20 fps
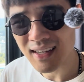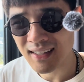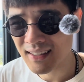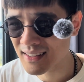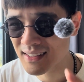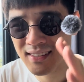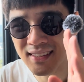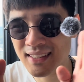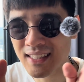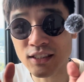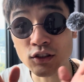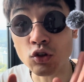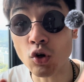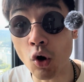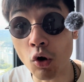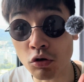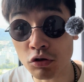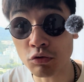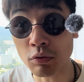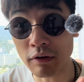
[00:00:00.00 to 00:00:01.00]
This
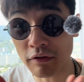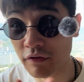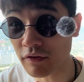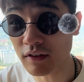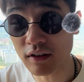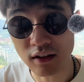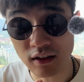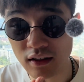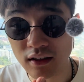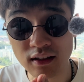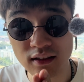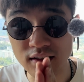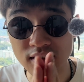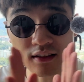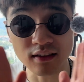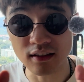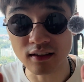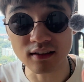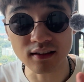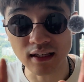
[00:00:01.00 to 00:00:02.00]

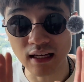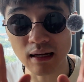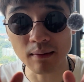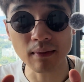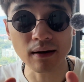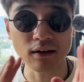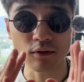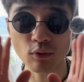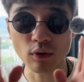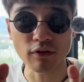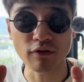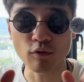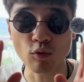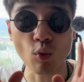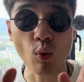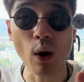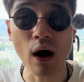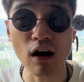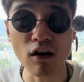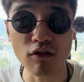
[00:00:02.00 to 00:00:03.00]
is the same with
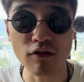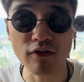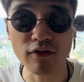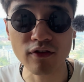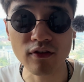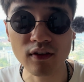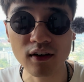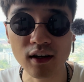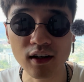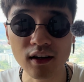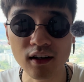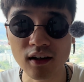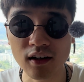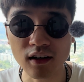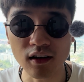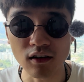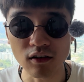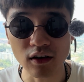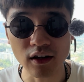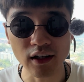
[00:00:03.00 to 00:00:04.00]
wealth,
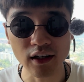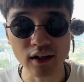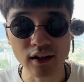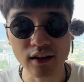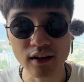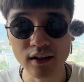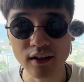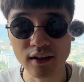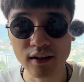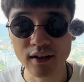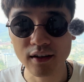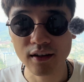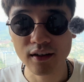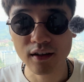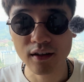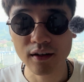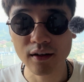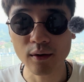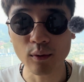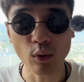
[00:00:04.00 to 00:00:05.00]
okay?
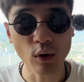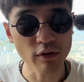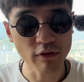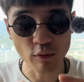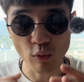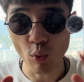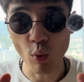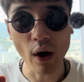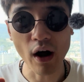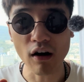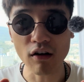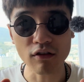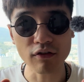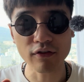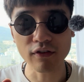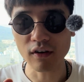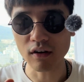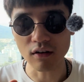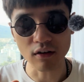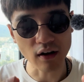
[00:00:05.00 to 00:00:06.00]
With
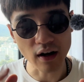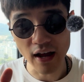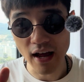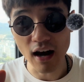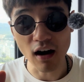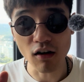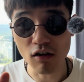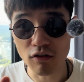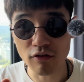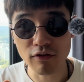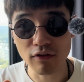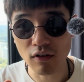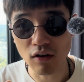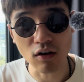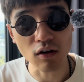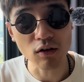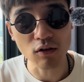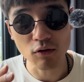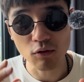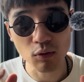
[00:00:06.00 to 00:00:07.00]
wealth or health
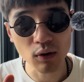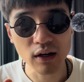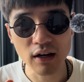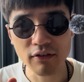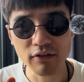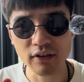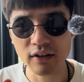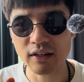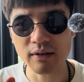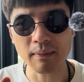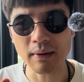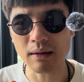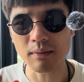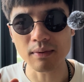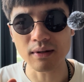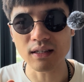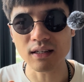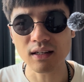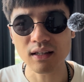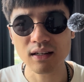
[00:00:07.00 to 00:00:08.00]
or whatever it may
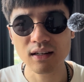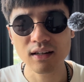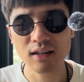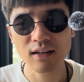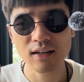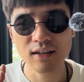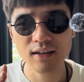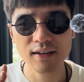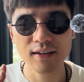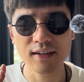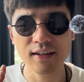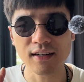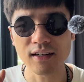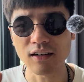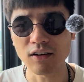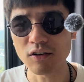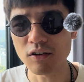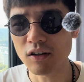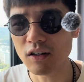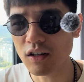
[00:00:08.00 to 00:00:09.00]
be.
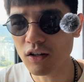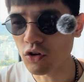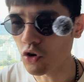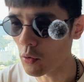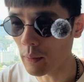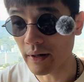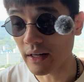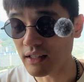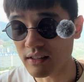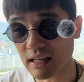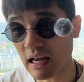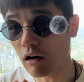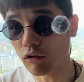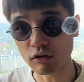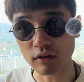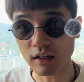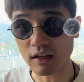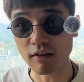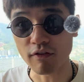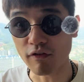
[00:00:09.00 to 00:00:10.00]
Nobody's
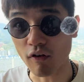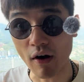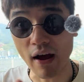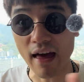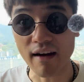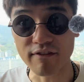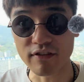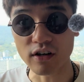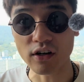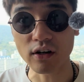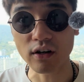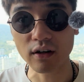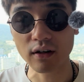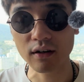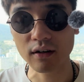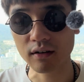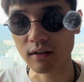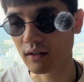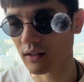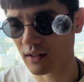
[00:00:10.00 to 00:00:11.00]
healthy forever.
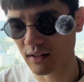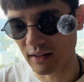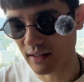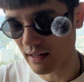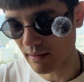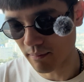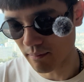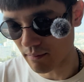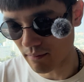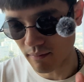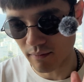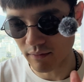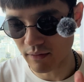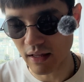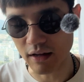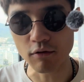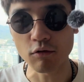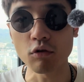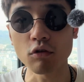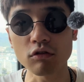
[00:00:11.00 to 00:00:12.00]
There
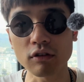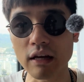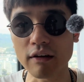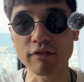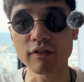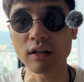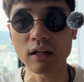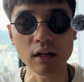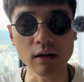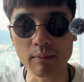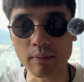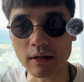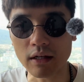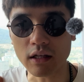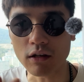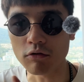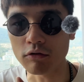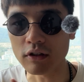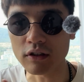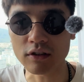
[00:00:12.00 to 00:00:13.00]
will definitely be
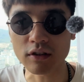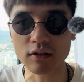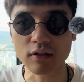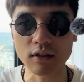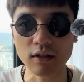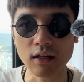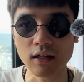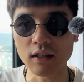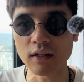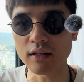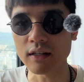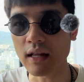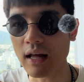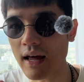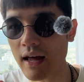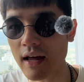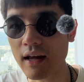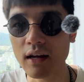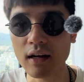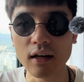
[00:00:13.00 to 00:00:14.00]
illnesses here and
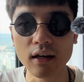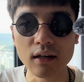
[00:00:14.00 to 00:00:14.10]
there.